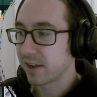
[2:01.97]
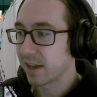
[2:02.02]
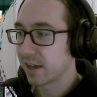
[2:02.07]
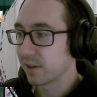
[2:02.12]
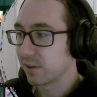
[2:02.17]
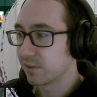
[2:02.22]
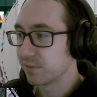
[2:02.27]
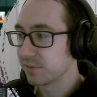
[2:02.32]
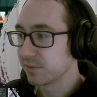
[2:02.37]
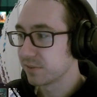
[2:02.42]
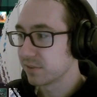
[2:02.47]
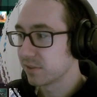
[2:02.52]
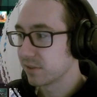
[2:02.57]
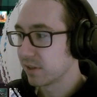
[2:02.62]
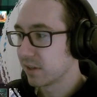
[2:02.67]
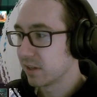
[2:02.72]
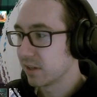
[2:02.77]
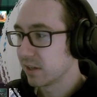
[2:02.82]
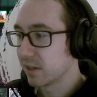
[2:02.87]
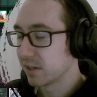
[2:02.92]
Elves.
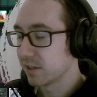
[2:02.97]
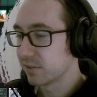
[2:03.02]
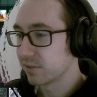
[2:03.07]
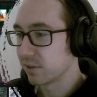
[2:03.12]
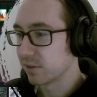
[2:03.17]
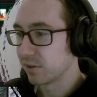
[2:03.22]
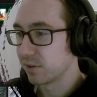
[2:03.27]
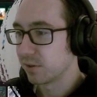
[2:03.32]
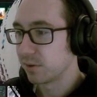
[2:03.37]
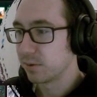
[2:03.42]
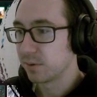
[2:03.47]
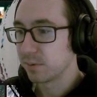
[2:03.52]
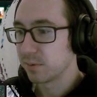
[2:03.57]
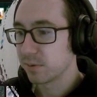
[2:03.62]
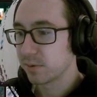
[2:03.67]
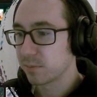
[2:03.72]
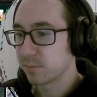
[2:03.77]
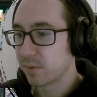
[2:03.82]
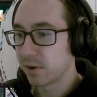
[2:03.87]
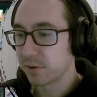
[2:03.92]
So
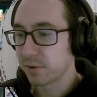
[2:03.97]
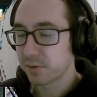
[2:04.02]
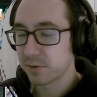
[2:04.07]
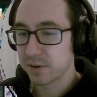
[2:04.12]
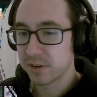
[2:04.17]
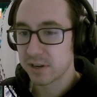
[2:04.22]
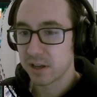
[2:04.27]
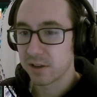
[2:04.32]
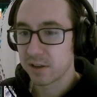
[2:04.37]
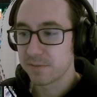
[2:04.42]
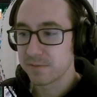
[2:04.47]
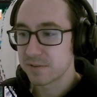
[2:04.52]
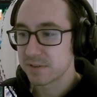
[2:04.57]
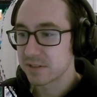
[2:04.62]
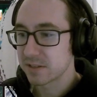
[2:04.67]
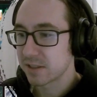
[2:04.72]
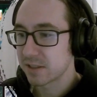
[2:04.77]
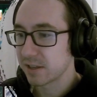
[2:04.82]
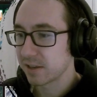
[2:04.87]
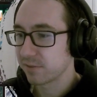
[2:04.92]
mono green elves is the
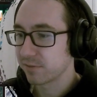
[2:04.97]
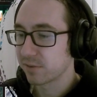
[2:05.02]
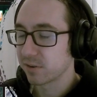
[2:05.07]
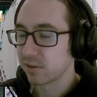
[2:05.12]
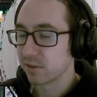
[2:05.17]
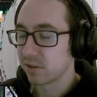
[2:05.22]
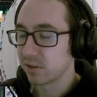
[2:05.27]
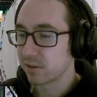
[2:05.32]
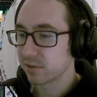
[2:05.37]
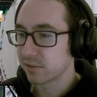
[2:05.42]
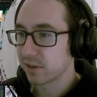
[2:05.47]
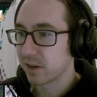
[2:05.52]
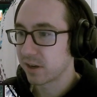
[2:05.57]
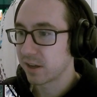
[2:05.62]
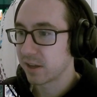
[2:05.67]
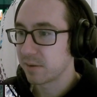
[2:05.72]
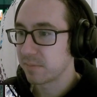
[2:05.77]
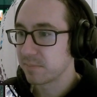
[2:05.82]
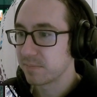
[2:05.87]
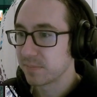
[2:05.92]
thing for a long
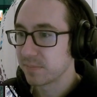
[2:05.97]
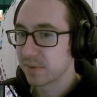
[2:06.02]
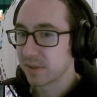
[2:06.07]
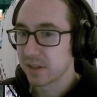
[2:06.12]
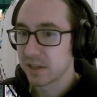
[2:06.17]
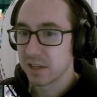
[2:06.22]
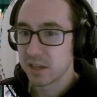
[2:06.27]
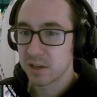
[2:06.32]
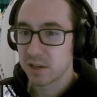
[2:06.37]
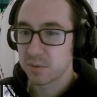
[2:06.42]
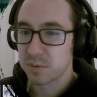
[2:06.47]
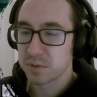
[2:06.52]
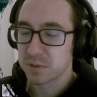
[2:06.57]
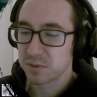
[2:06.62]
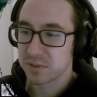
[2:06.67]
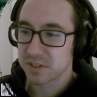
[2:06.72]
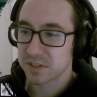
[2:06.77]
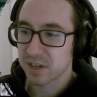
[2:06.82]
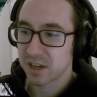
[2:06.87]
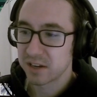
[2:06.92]
time. It was
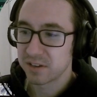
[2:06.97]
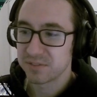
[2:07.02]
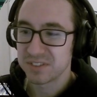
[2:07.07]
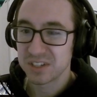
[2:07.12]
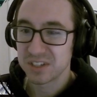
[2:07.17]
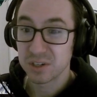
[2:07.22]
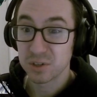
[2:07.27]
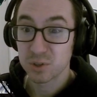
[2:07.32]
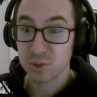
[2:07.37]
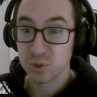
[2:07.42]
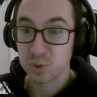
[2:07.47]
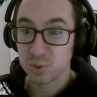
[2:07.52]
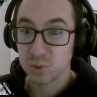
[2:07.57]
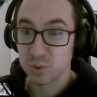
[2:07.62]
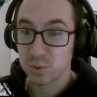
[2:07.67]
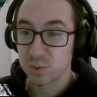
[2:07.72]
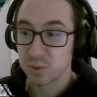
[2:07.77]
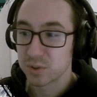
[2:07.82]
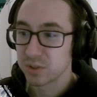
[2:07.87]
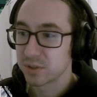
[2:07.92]
always kind of tier
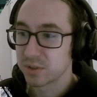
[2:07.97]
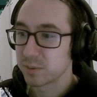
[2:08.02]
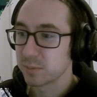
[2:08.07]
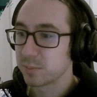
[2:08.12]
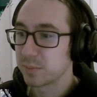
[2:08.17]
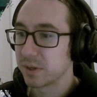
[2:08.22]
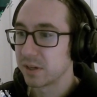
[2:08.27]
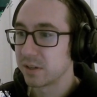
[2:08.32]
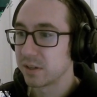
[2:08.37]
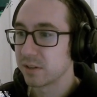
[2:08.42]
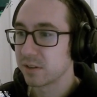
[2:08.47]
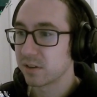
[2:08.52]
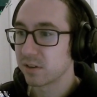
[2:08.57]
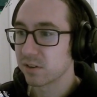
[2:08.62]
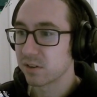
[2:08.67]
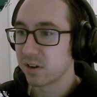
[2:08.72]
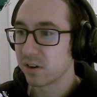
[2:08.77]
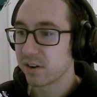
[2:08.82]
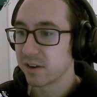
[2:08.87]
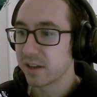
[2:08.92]
2, but
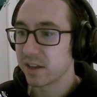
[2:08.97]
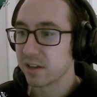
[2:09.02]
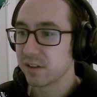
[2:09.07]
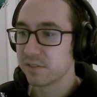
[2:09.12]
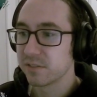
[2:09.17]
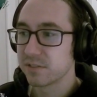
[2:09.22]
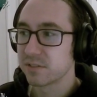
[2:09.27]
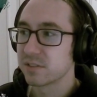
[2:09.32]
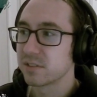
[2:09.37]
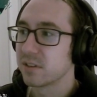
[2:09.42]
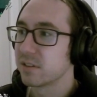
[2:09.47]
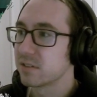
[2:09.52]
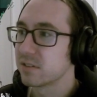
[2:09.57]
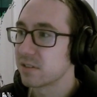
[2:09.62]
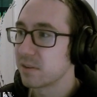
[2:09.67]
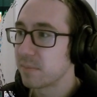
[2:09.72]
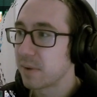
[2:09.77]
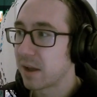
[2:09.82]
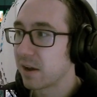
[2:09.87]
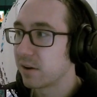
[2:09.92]
Golgari elves
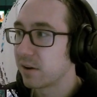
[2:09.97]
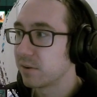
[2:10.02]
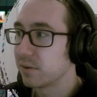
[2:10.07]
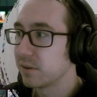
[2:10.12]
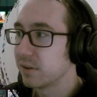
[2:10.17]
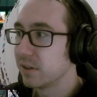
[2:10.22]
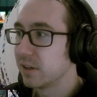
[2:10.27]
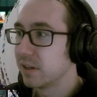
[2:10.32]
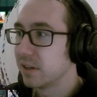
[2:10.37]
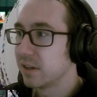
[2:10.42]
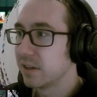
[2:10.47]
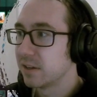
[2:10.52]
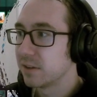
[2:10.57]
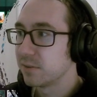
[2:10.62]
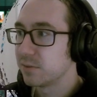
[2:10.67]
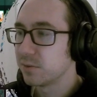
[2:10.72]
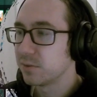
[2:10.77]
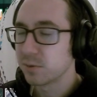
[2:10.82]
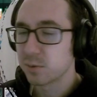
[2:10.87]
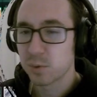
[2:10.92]
somehow
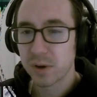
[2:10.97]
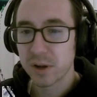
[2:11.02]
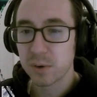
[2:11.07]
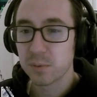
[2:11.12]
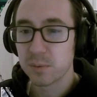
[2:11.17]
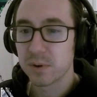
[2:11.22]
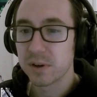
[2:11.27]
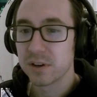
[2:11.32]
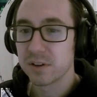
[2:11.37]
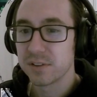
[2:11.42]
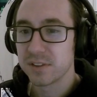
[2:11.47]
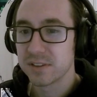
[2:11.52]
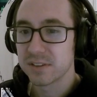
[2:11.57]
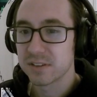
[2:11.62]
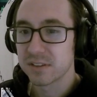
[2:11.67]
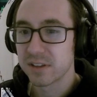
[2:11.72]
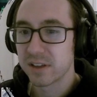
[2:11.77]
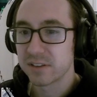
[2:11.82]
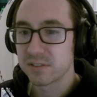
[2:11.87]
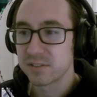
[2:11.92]
doing quite well this
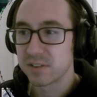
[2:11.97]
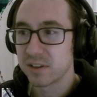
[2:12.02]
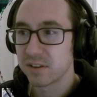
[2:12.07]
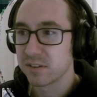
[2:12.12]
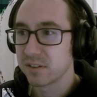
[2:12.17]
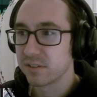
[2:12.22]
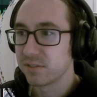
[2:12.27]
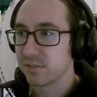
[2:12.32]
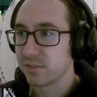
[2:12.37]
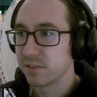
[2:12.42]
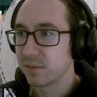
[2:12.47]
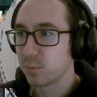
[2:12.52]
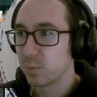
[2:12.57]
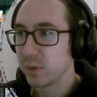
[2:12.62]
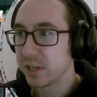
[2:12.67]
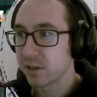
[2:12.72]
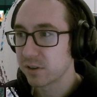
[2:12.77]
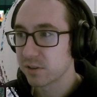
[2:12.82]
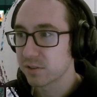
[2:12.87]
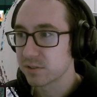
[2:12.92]
last
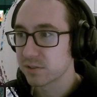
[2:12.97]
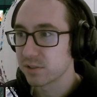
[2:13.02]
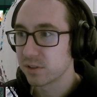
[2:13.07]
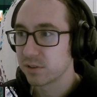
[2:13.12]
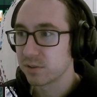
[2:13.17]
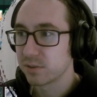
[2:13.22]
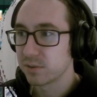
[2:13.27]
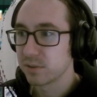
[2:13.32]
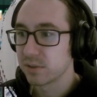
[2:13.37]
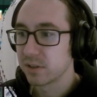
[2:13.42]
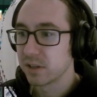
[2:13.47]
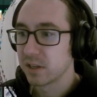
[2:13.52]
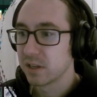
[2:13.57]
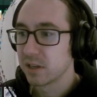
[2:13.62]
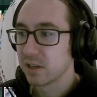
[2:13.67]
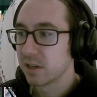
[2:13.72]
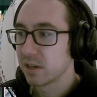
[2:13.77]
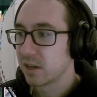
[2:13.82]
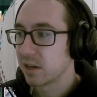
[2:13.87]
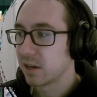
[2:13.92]
week or so.
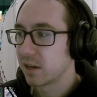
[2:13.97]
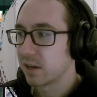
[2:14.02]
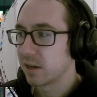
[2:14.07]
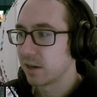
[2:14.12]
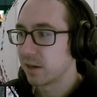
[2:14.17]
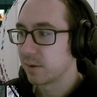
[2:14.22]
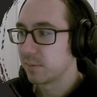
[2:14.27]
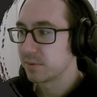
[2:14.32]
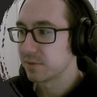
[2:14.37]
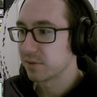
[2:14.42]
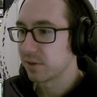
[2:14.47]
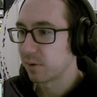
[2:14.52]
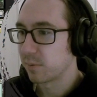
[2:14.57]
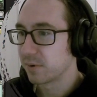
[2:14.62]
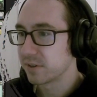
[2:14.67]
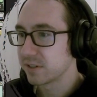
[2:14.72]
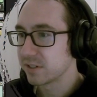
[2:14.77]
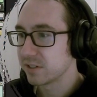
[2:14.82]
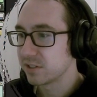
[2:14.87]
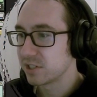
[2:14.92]
So I
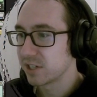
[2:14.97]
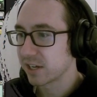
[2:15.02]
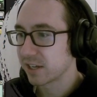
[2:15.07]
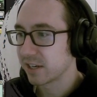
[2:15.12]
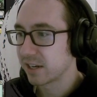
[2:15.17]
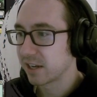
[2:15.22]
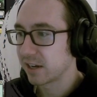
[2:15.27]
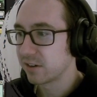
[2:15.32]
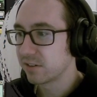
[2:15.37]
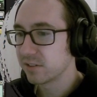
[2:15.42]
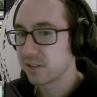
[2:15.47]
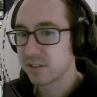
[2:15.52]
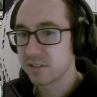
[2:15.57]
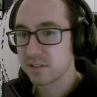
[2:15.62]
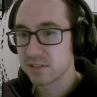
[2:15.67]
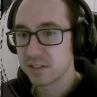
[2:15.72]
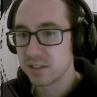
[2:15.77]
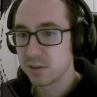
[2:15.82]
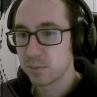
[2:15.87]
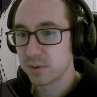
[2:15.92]
wanted to check it out,
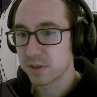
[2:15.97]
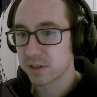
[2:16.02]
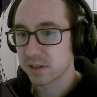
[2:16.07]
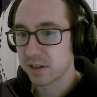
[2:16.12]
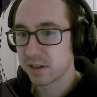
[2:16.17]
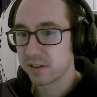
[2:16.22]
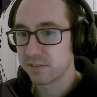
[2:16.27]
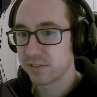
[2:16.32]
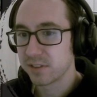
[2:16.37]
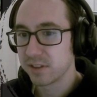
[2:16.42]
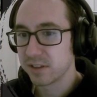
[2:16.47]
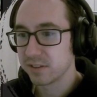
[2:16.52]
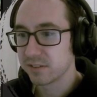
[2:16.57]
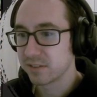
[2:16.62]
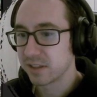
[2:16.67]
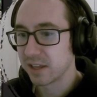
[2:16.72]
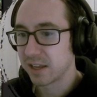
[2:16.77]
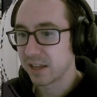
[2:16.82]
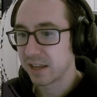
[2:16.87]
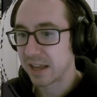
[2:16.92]
see what kind of things
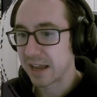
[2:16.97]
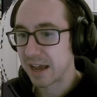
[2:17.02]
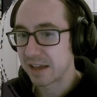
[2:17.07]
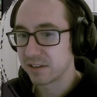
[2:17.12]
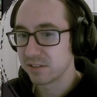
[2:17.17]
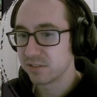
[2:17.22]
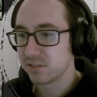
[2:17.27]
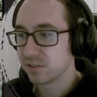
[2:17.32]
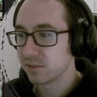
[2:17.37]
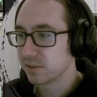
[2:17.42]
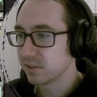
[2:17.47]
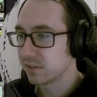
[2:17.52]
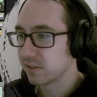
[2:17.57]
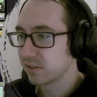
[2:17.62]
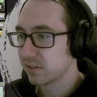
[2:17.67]
they added to it.